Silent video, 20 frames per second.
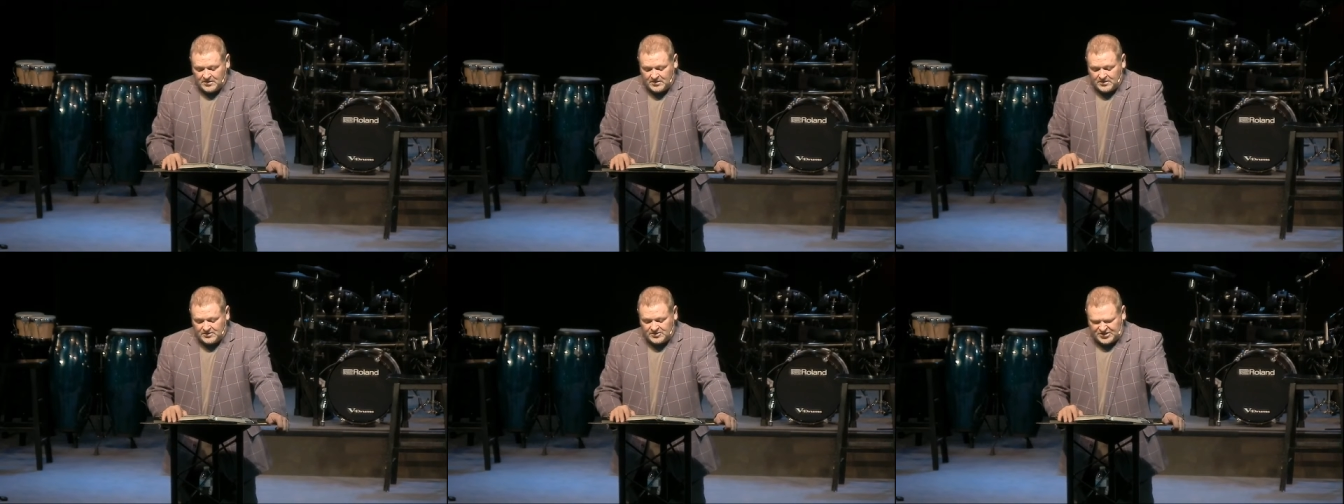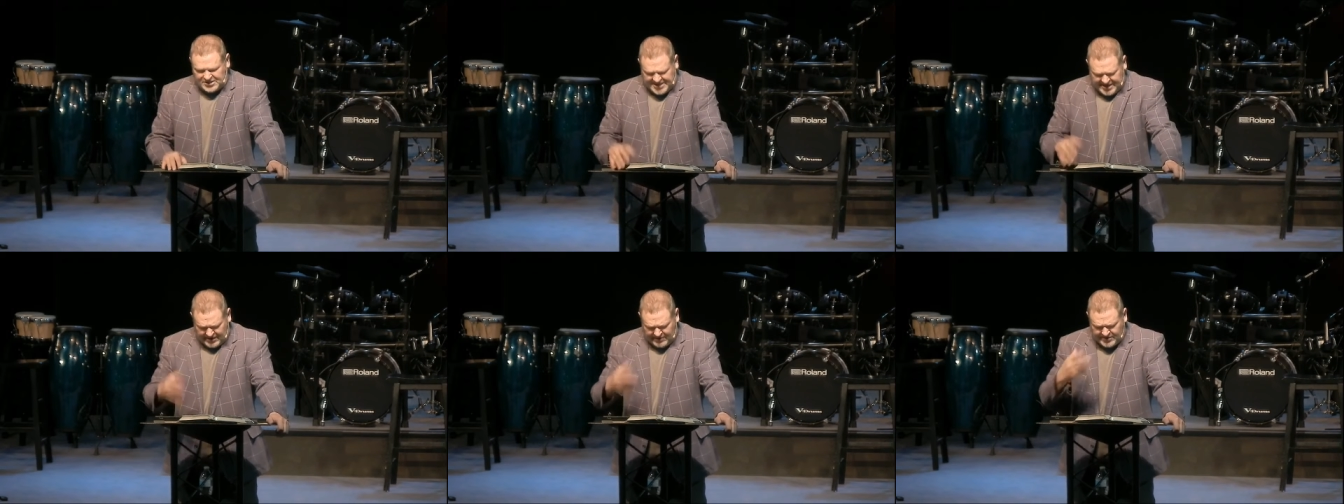to
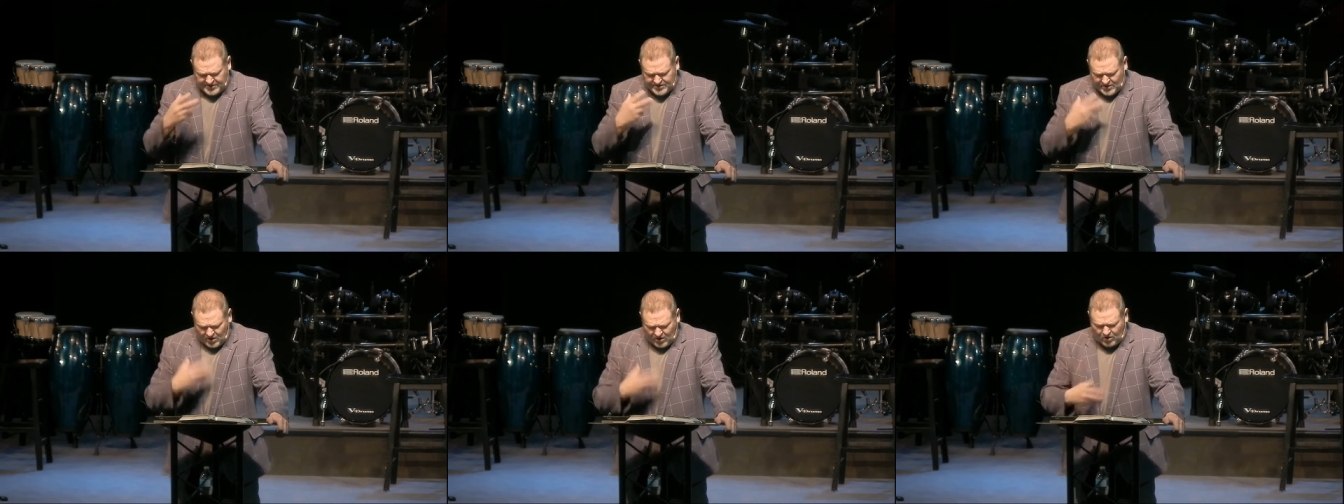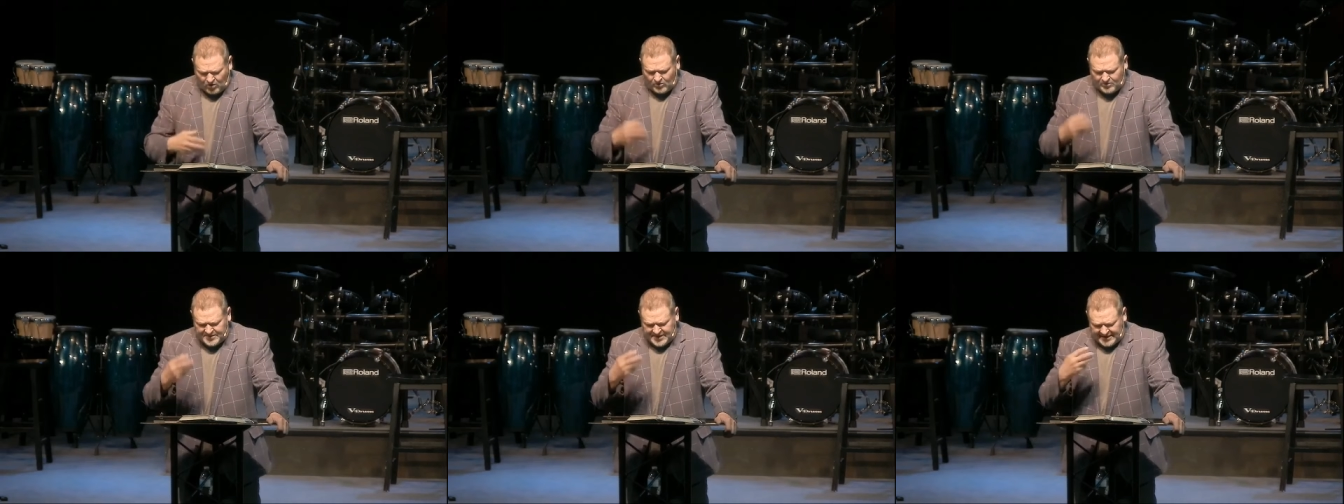carry the
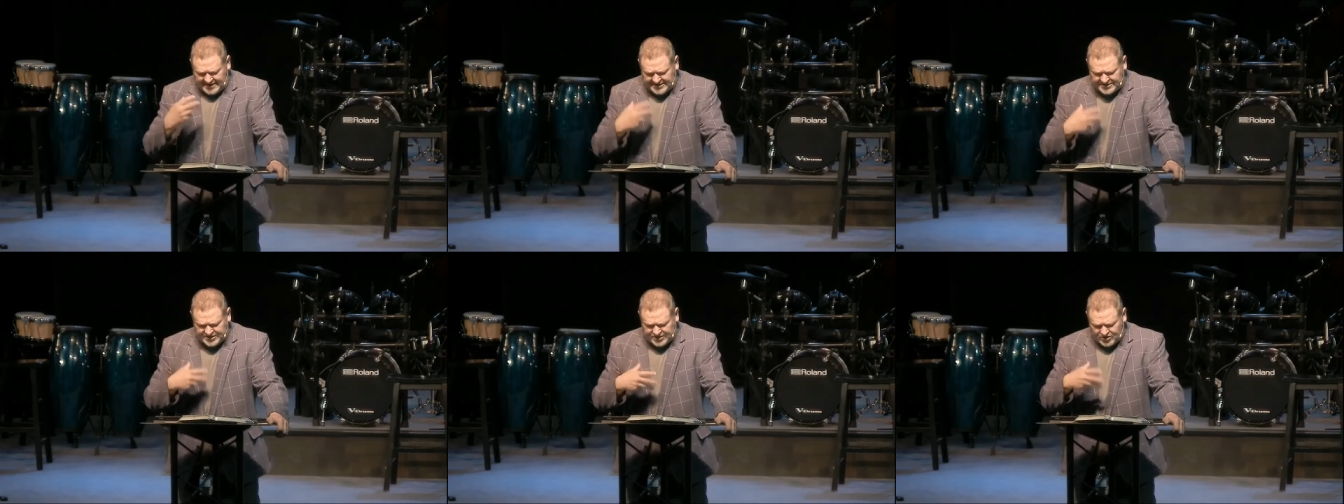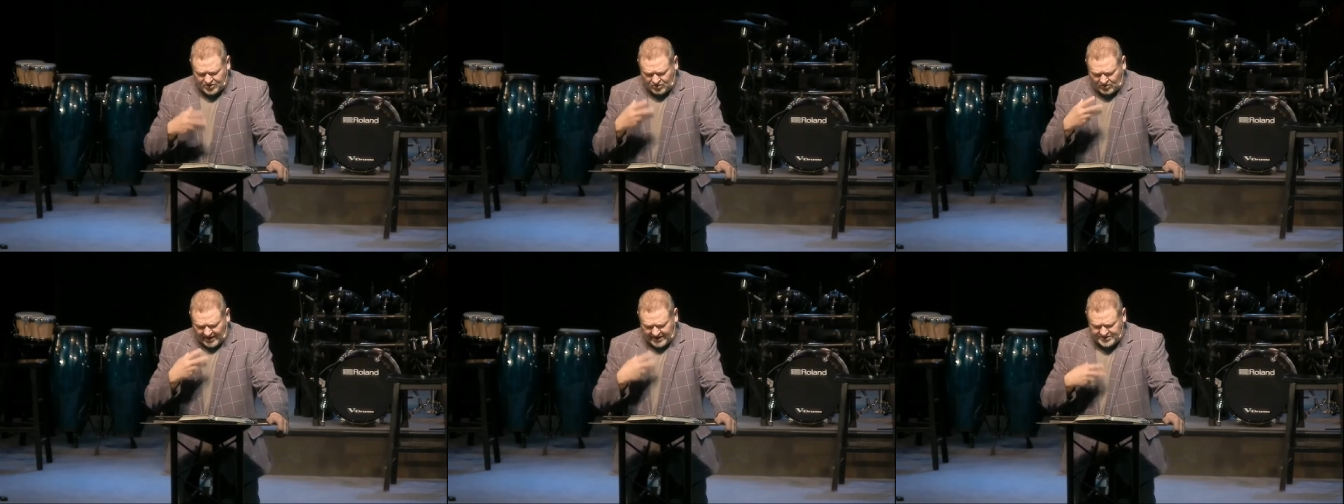hope that is in
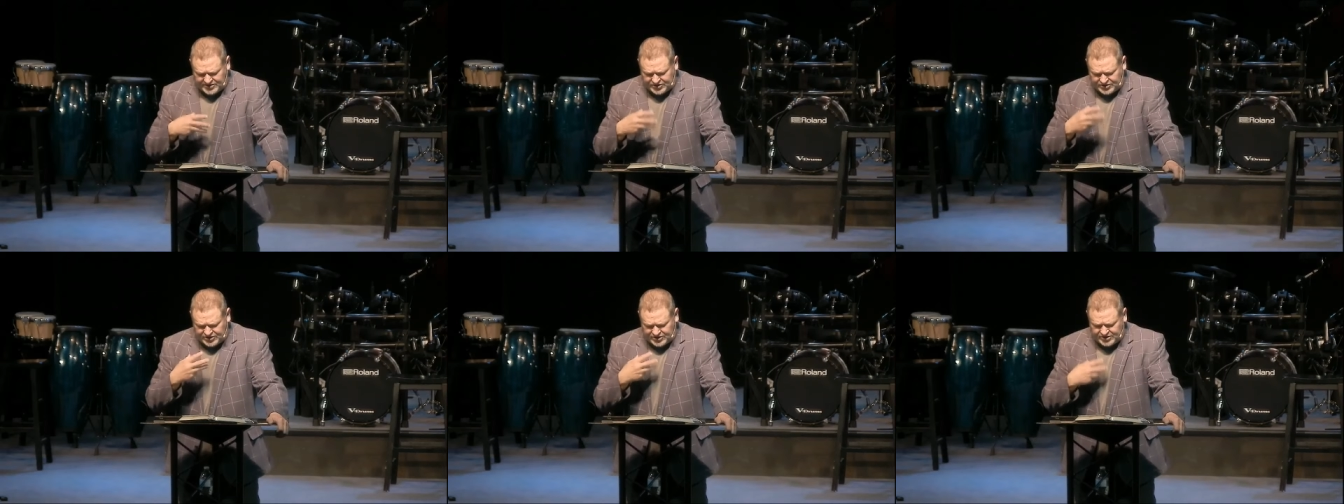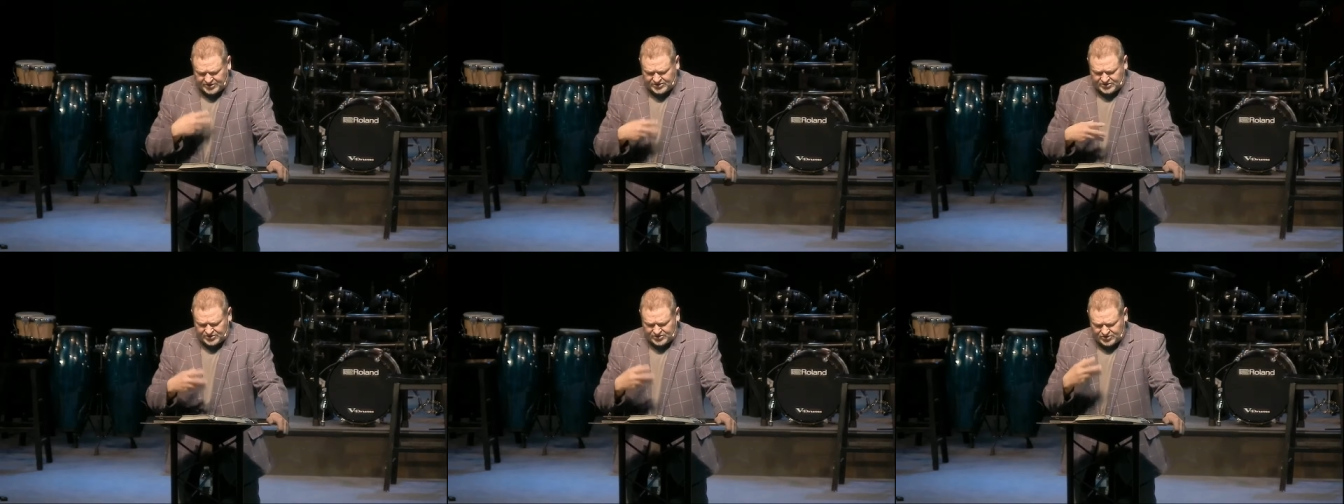Christ Jesus